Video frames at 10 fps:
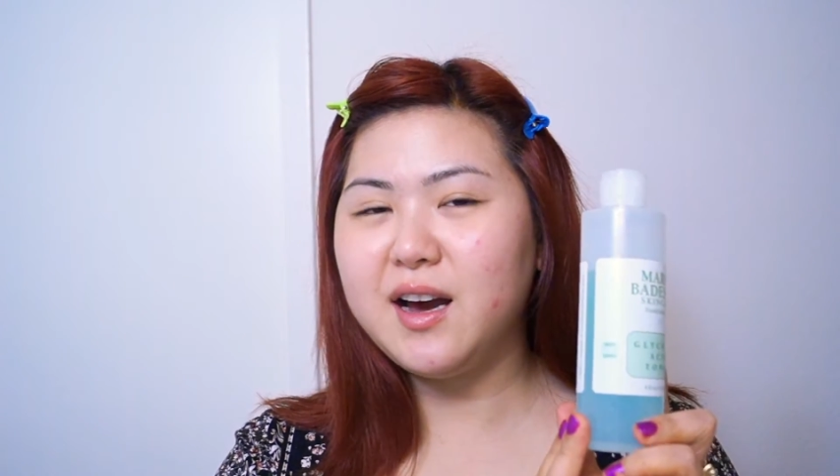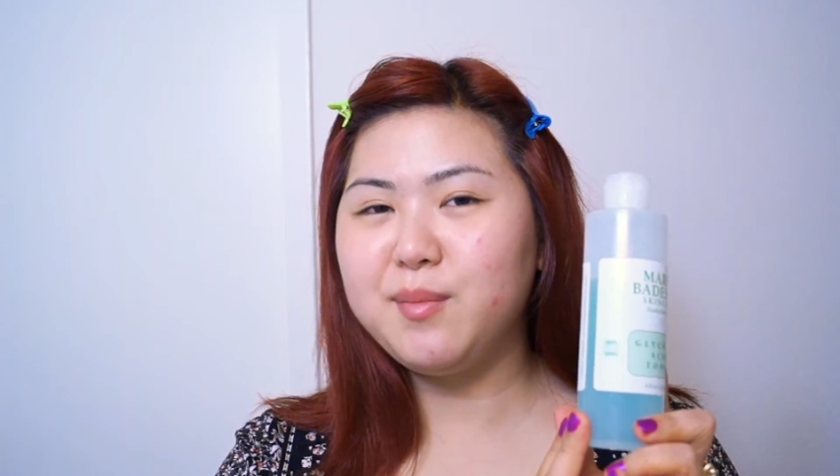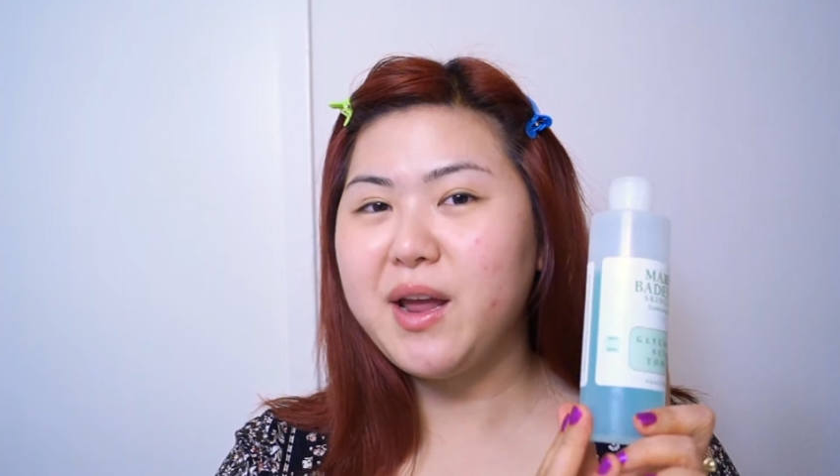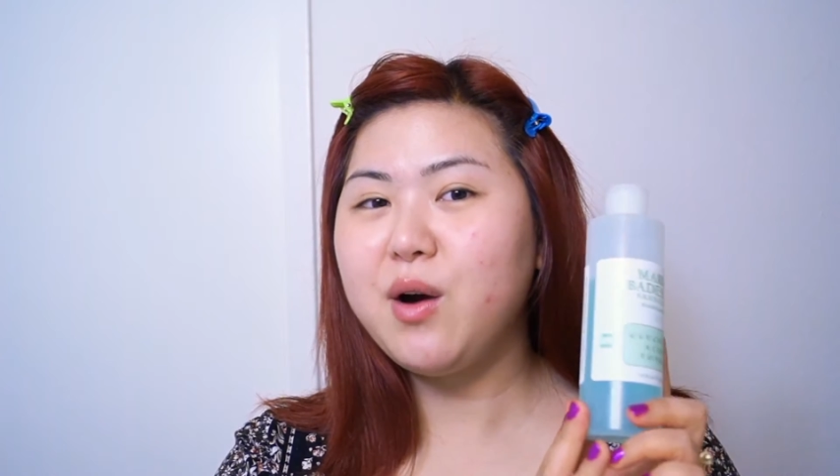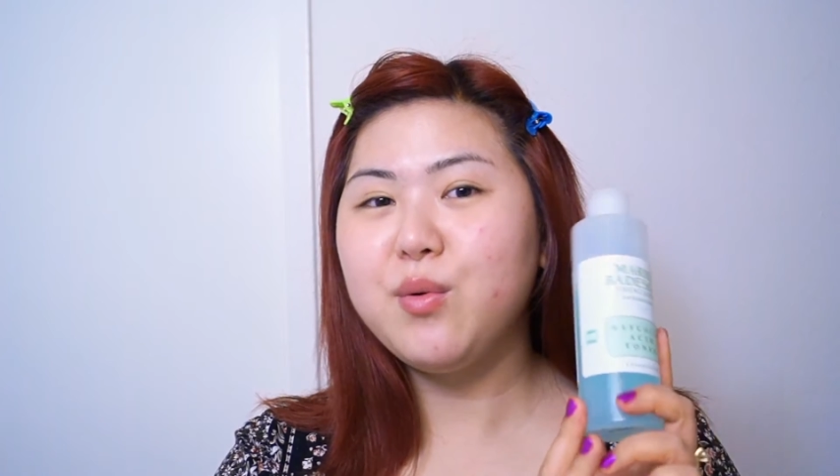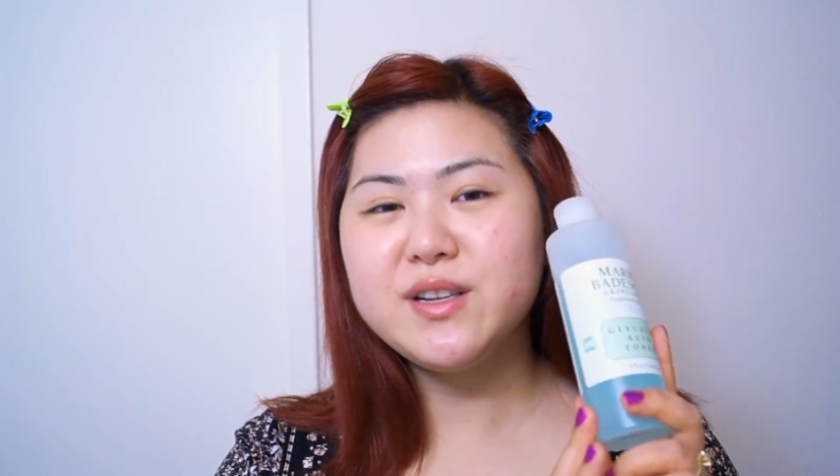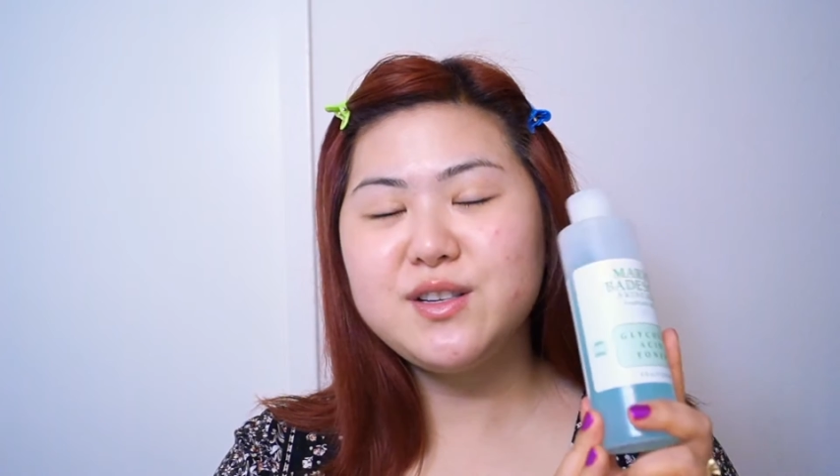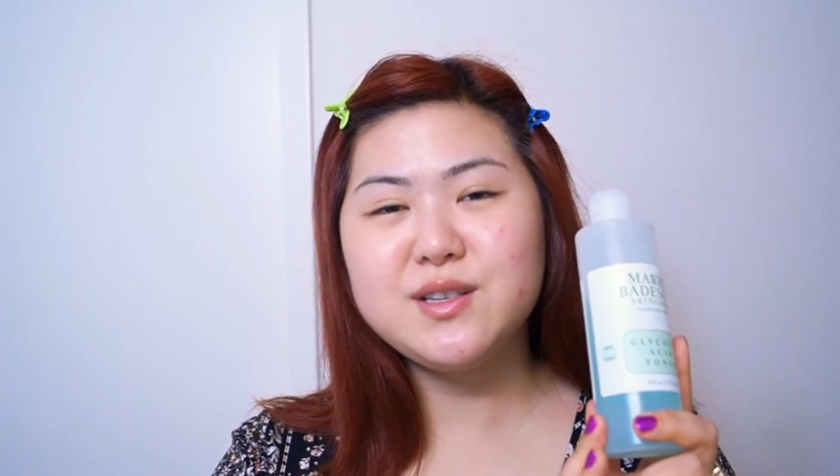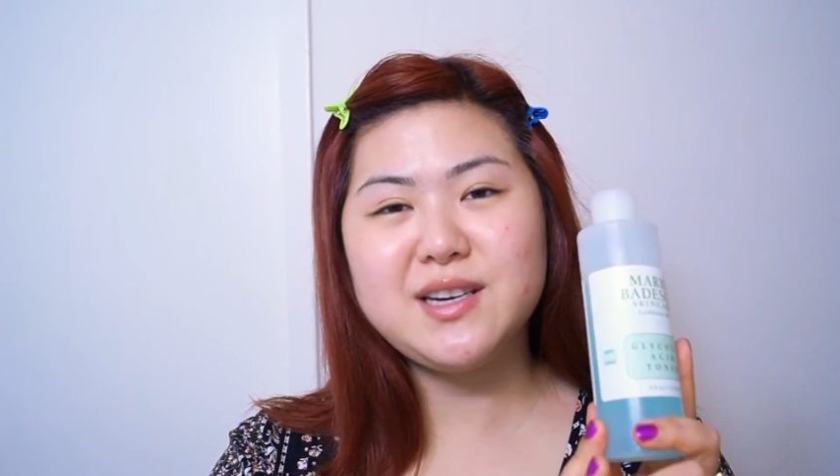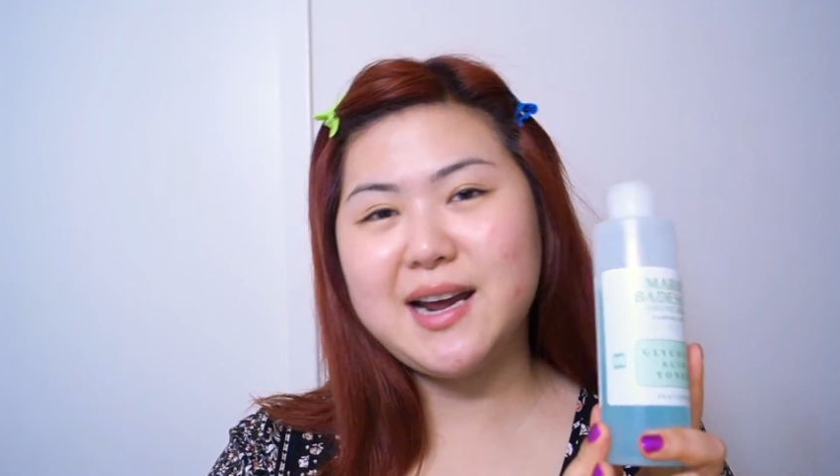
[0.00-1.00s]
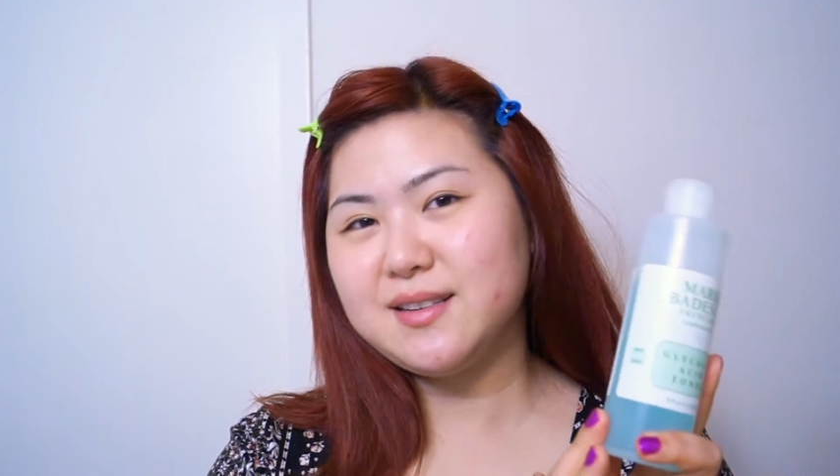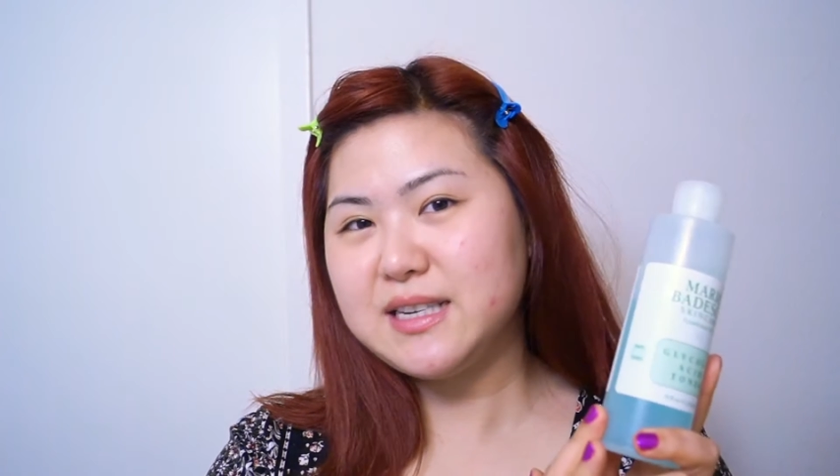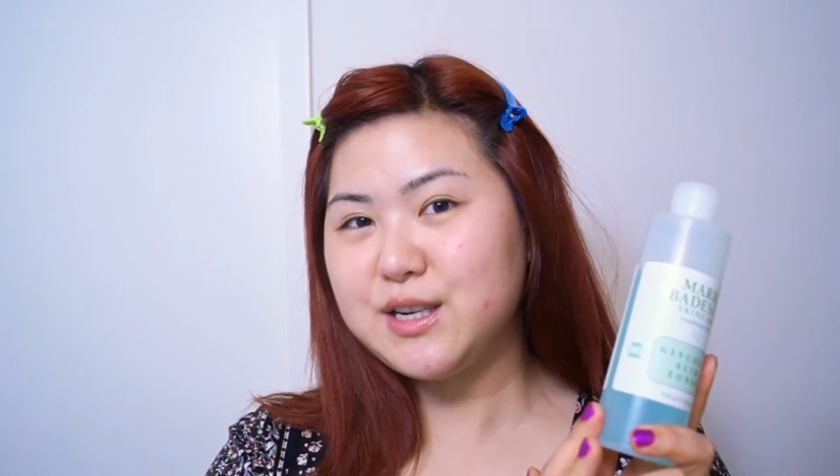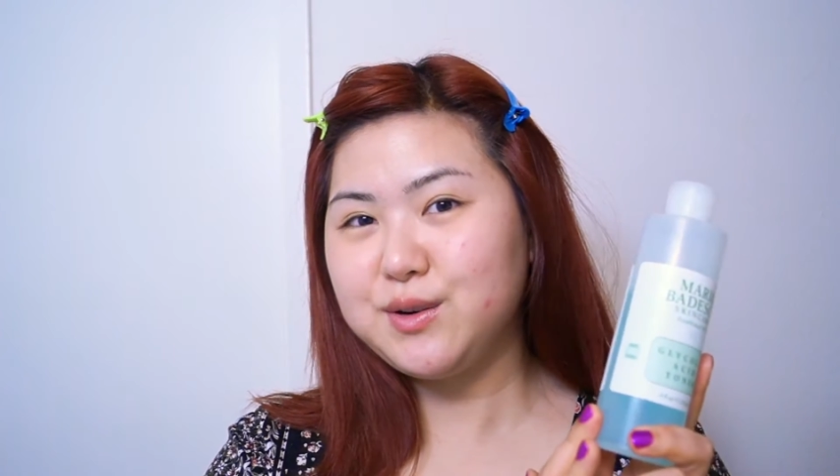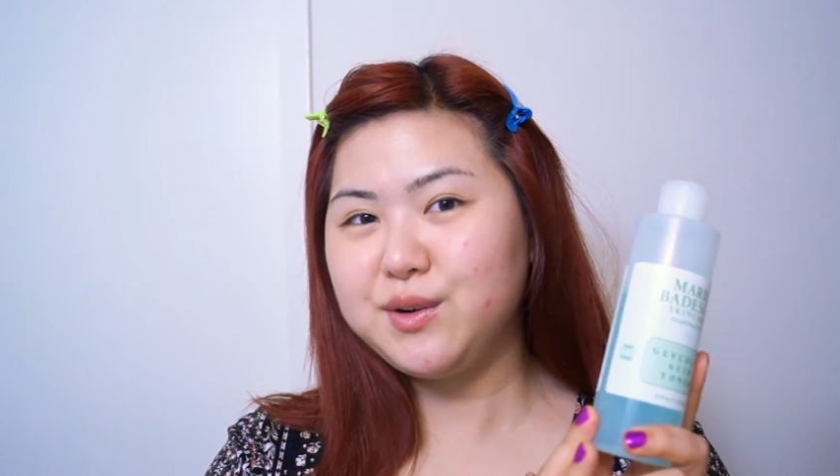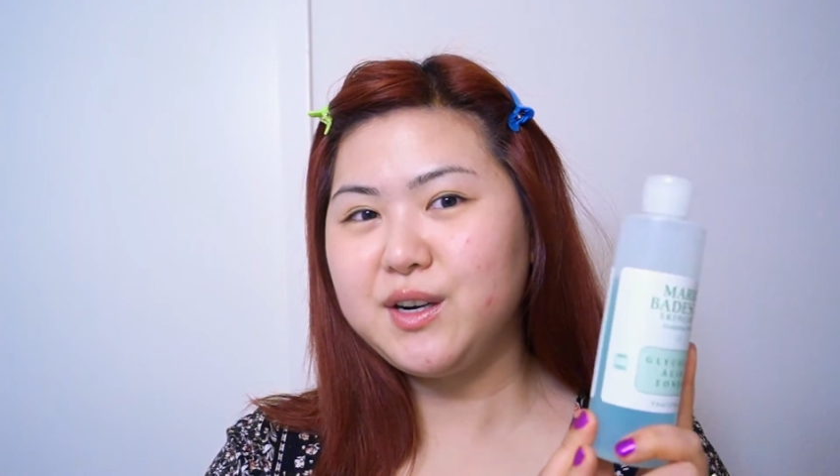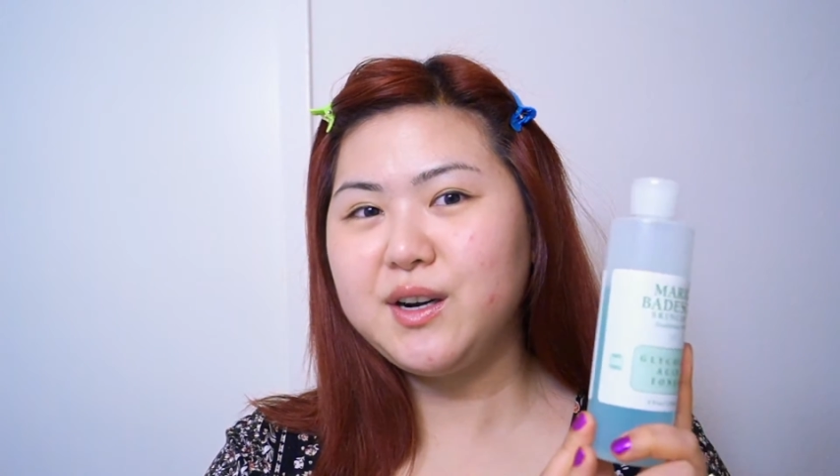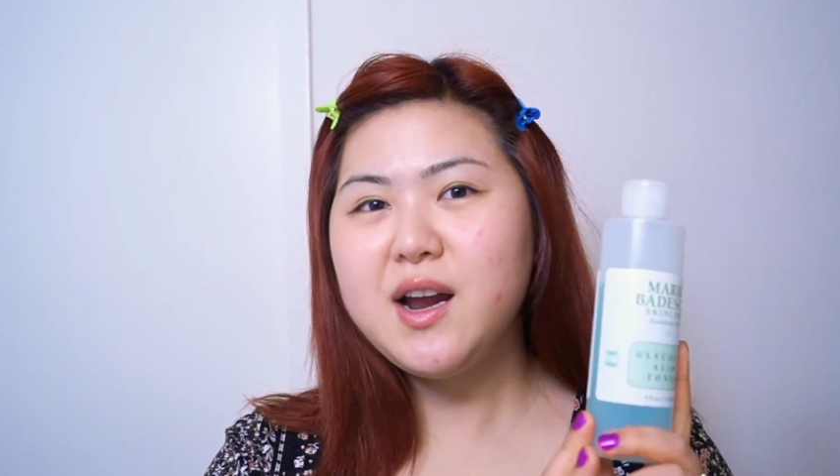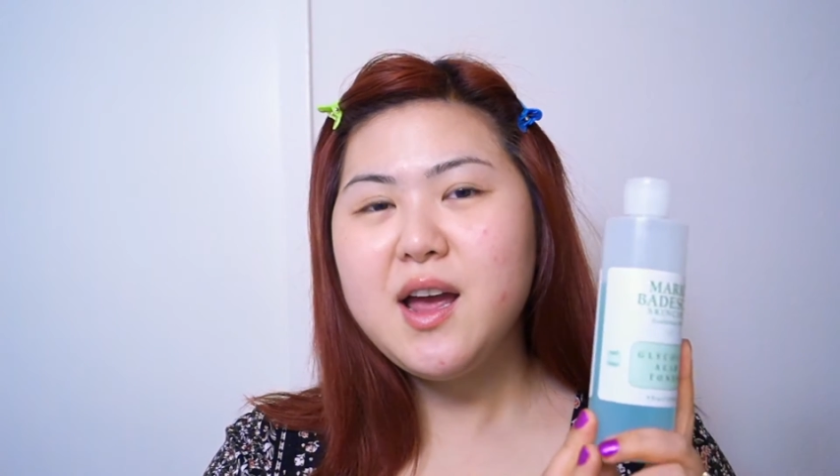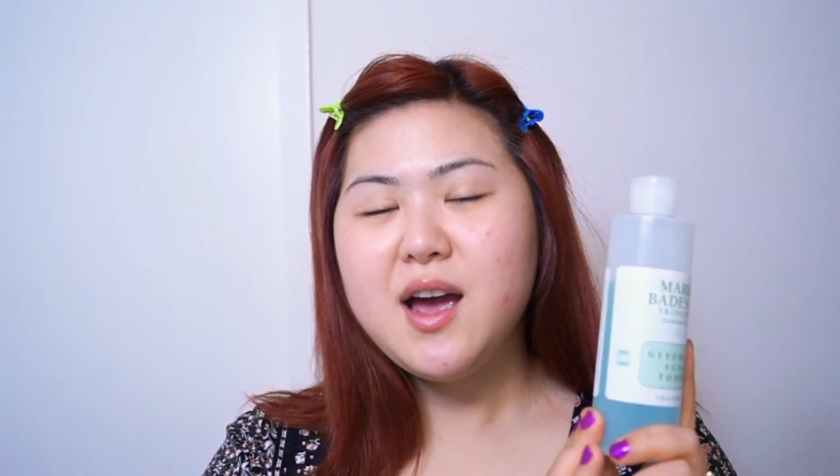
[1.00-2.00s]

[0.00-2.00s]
I always use an acid toner,